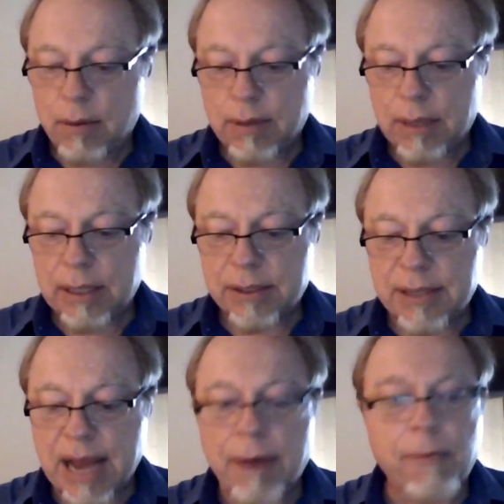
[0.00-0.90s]
Well, it's
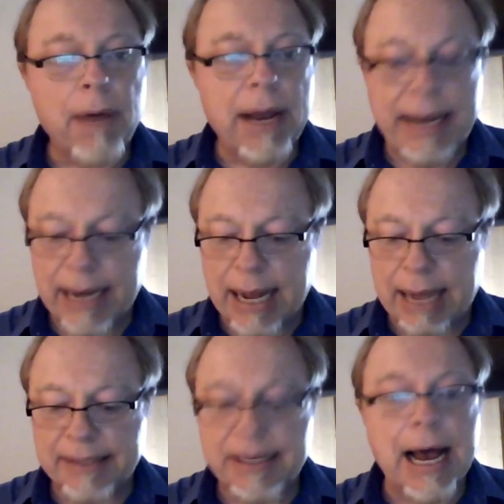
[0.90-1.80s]
not right
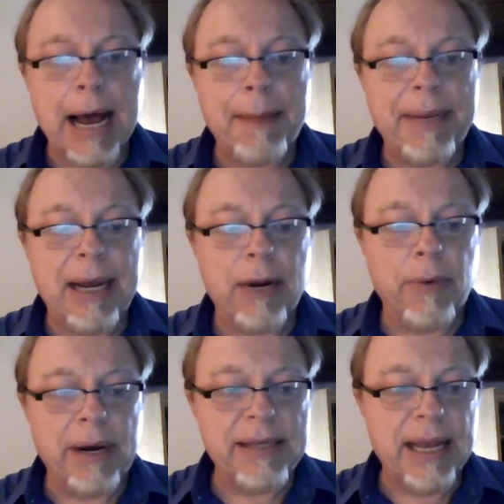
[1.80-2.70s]
on top, and I don't
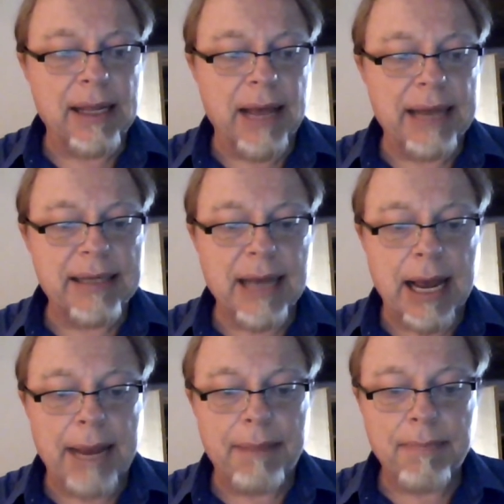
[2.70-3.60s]
want to take a lot of
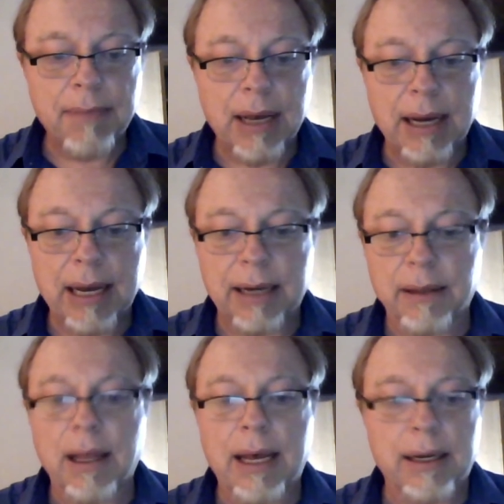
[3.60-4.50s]
time
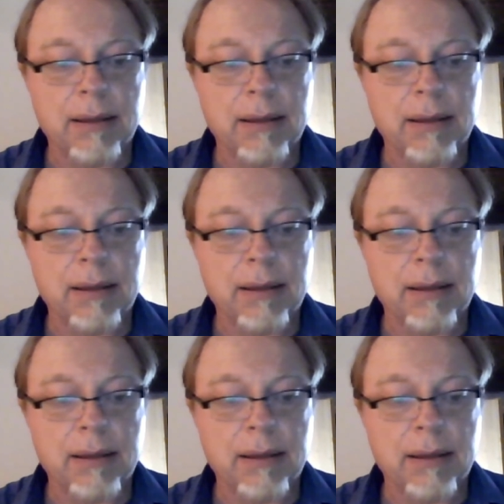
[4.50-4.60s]
on